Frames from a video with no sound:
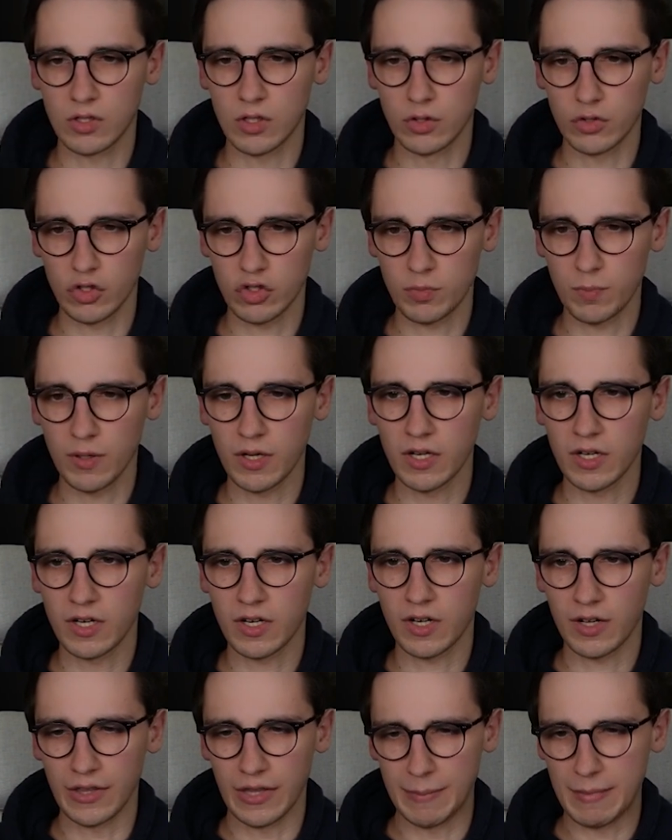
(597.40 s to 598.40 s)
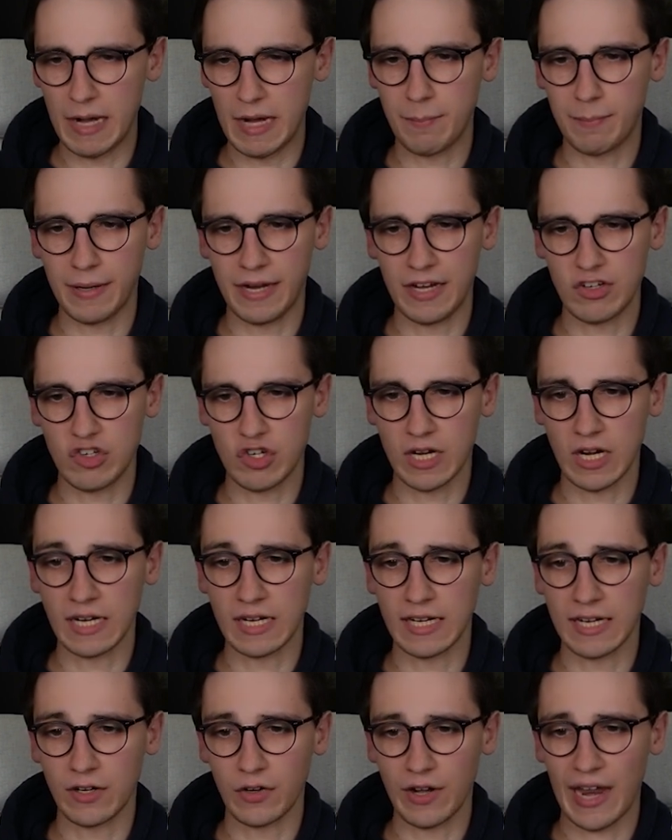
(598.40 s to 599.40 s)
go to Splunk. On the main page, you can
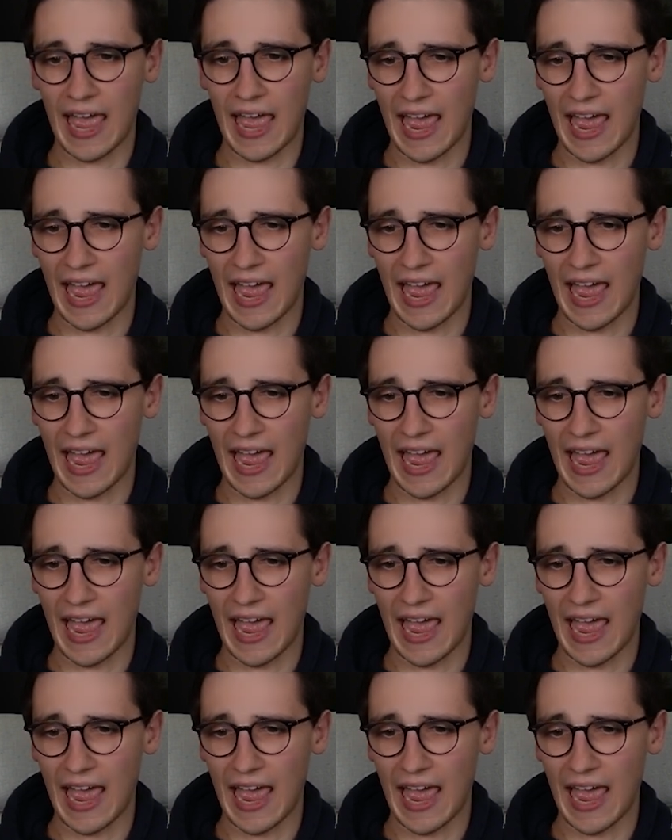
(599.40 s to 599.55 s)
click on